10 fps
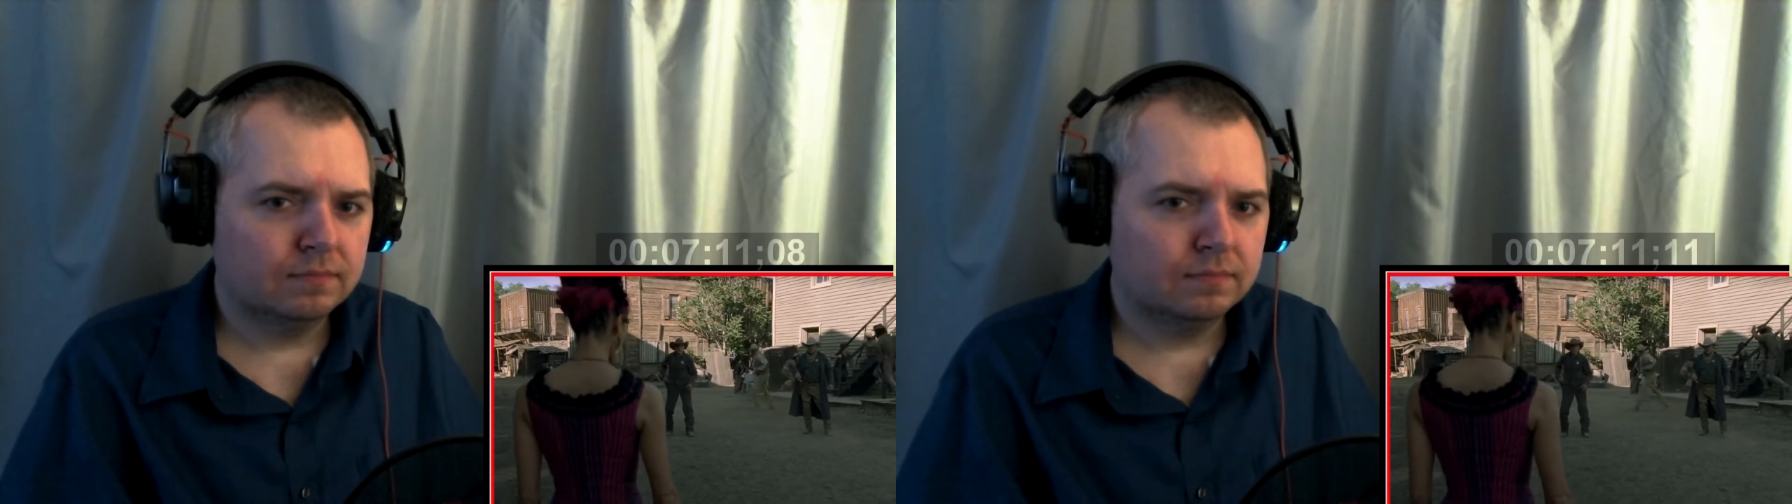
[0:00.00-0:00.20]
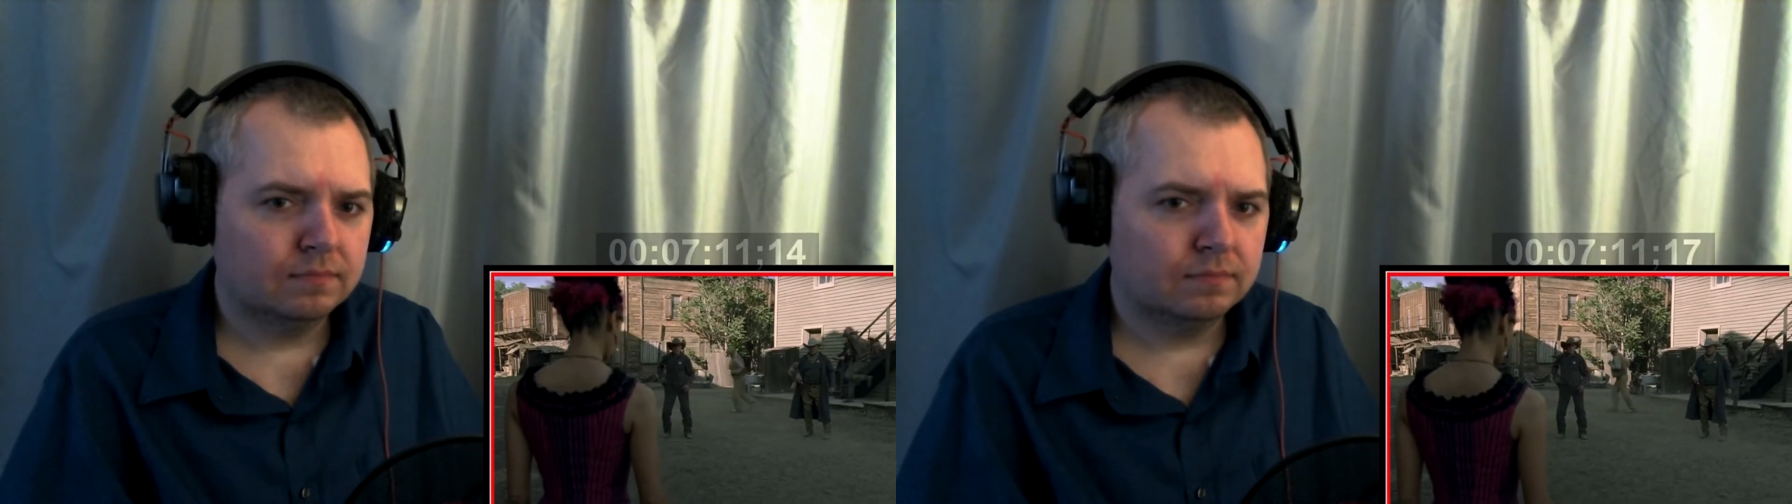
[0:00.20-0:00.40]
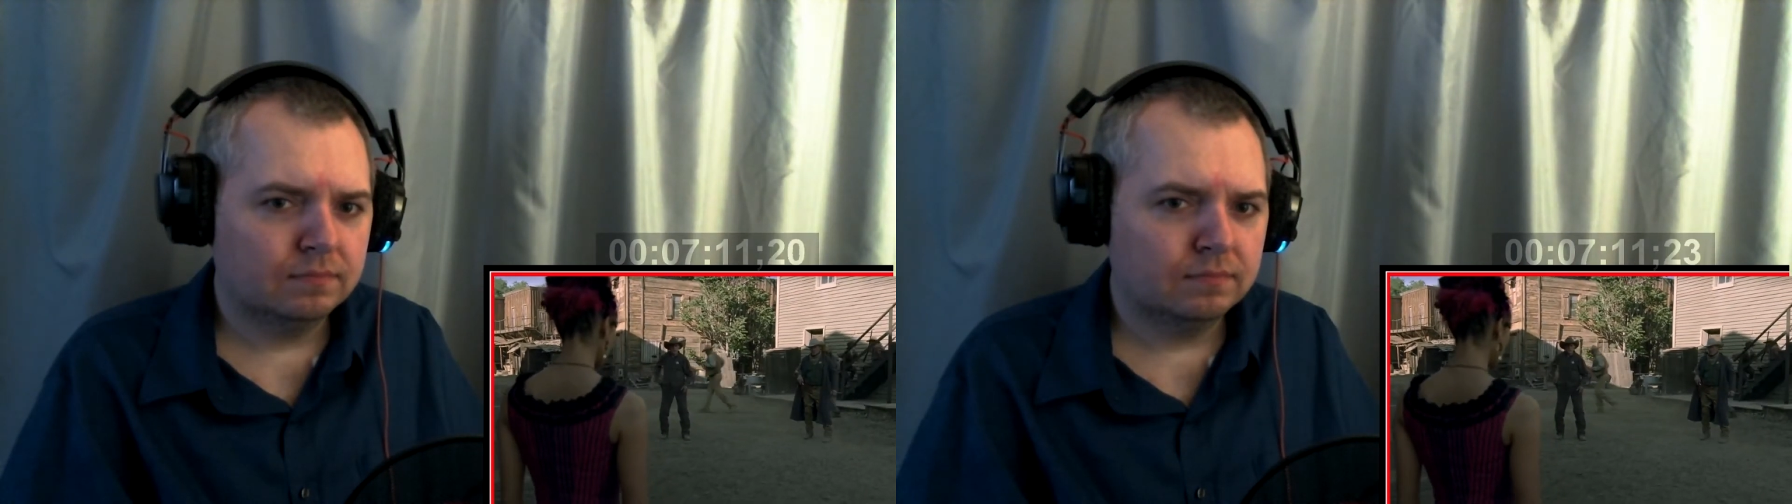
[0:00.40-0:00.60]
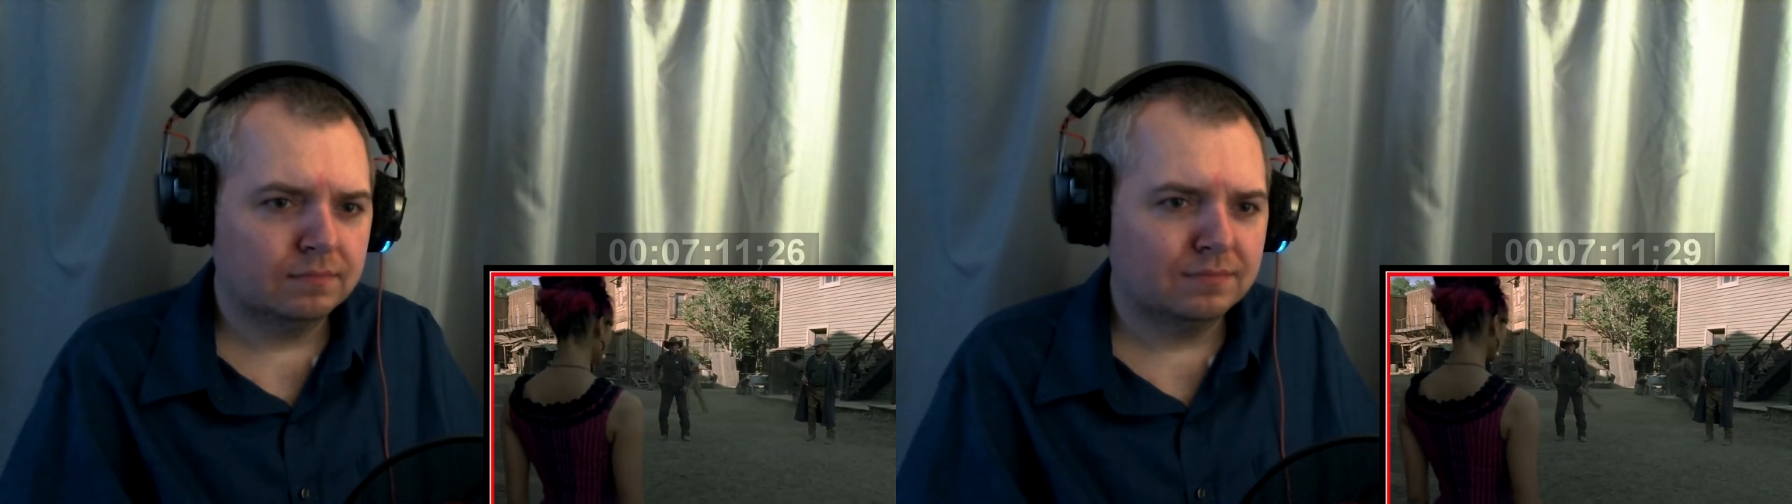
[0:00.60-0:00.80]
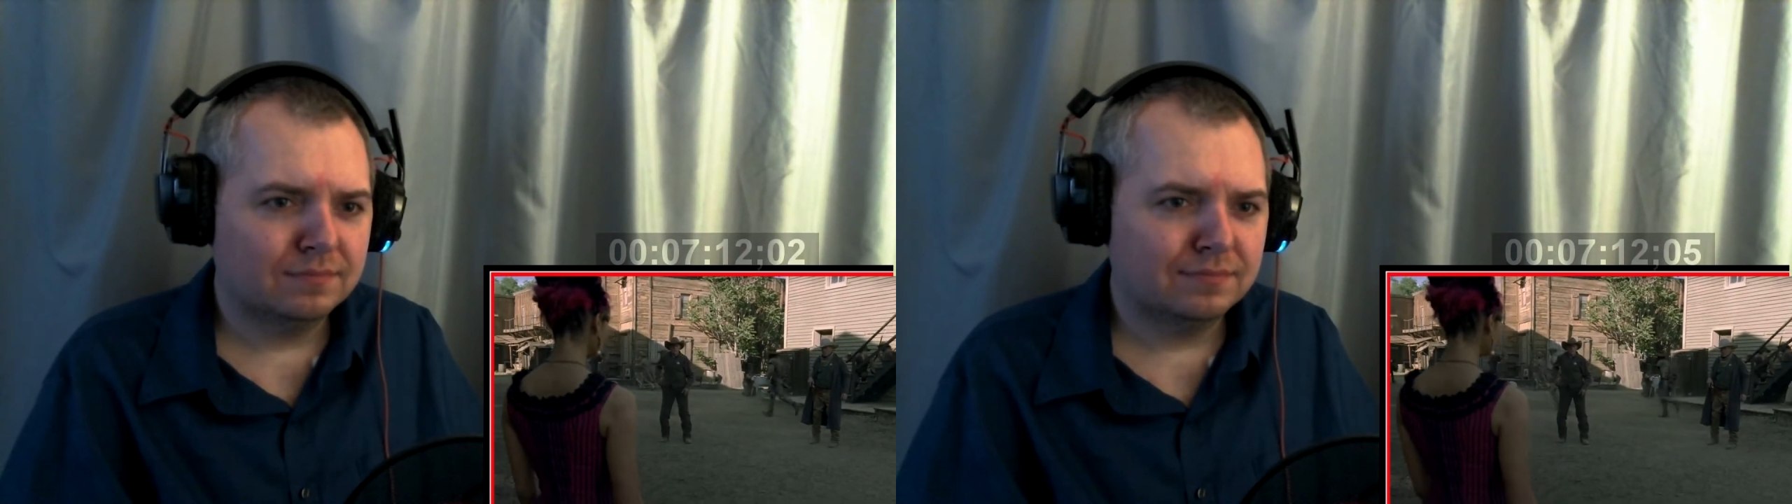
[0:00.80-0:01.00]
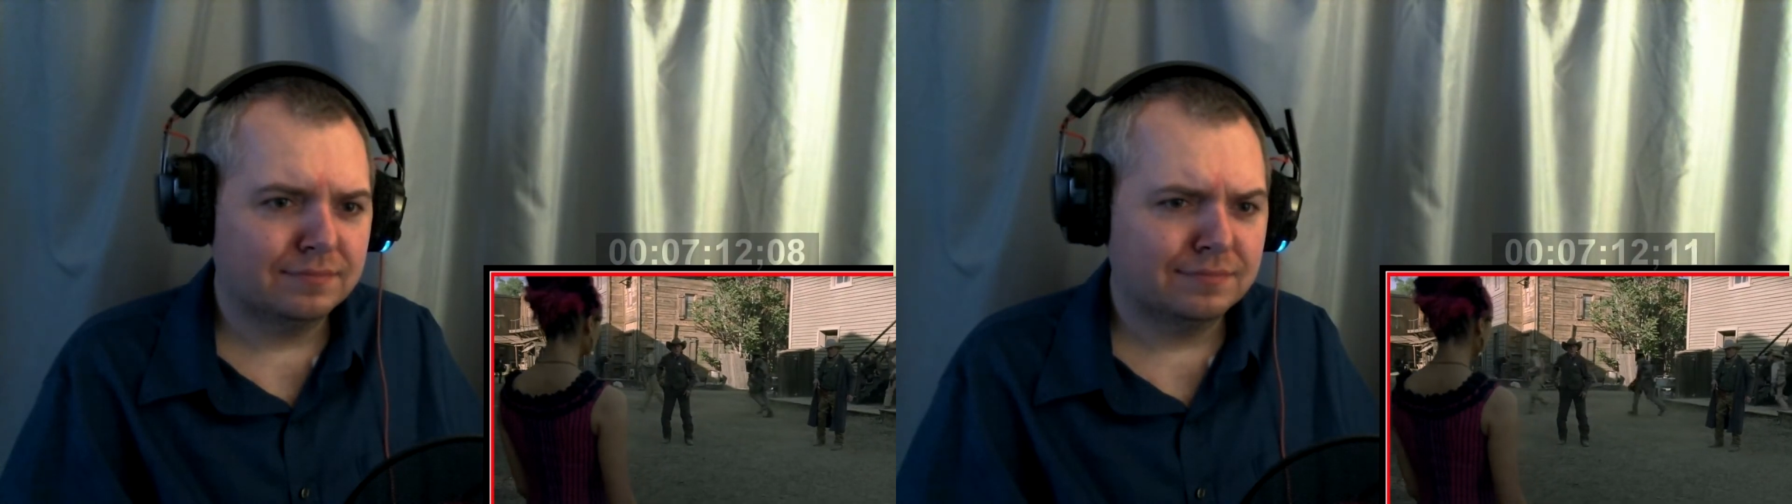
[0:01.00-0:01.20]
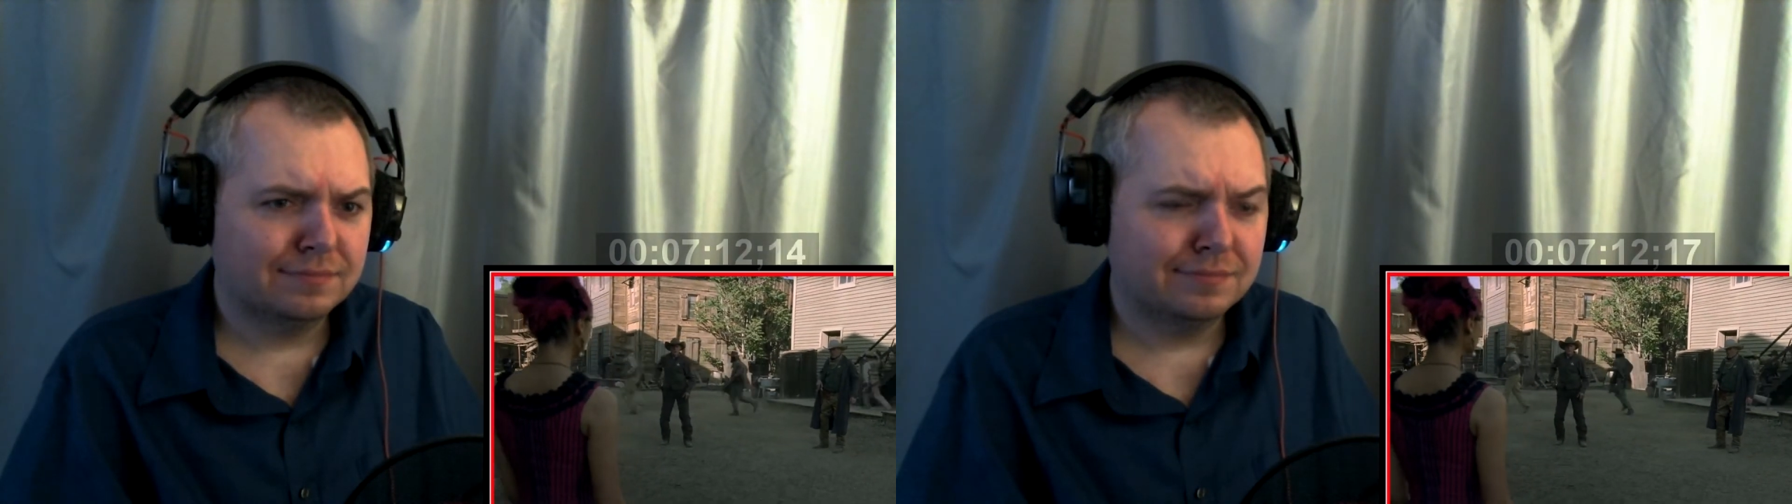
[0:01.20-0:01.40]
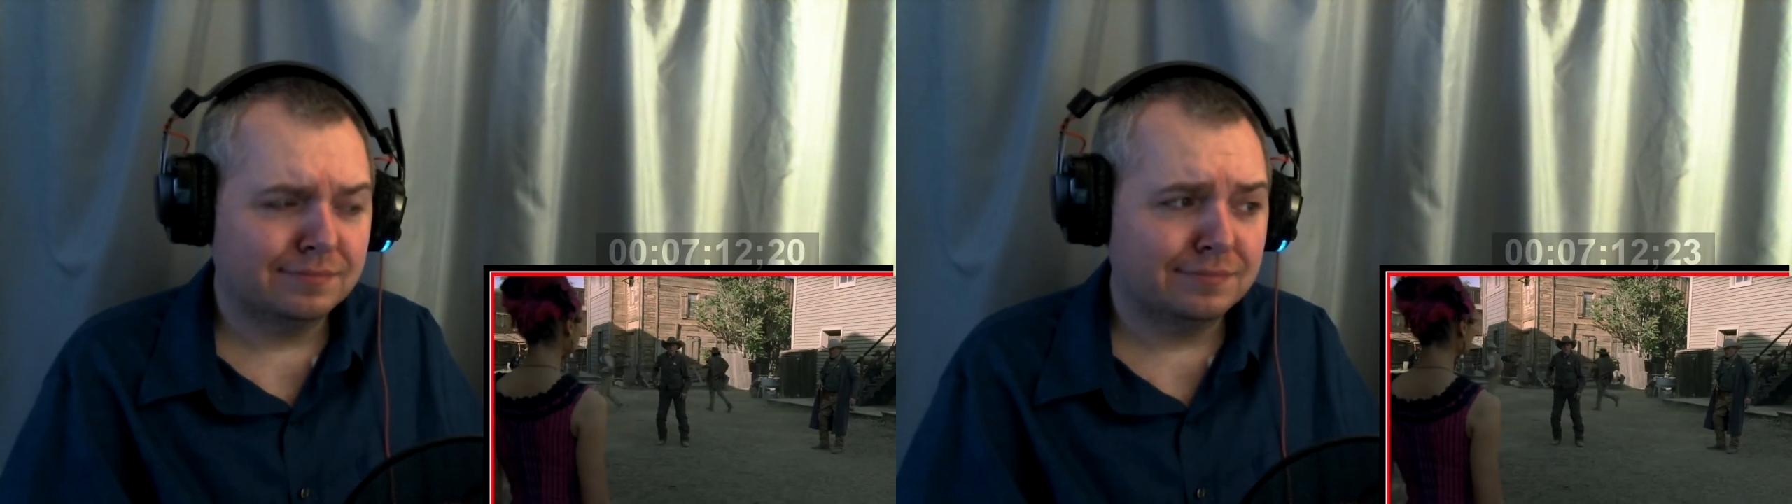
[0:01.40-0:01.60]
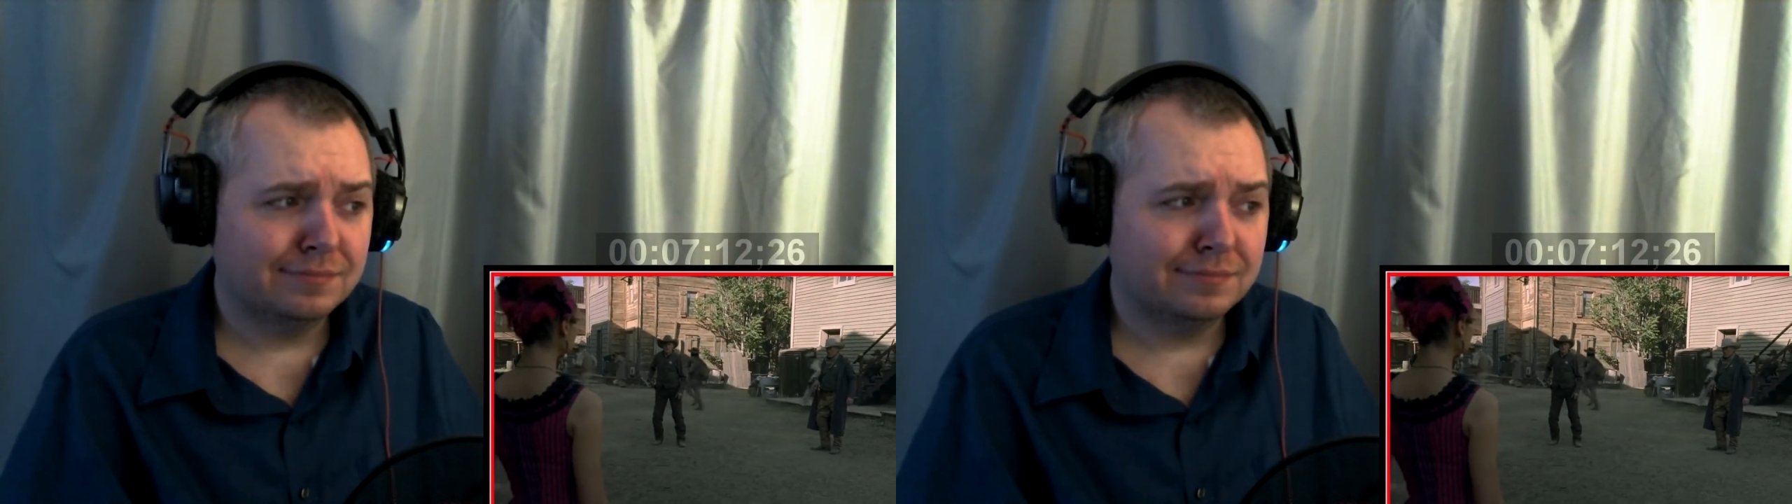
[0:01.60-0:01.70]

quick draws with each other.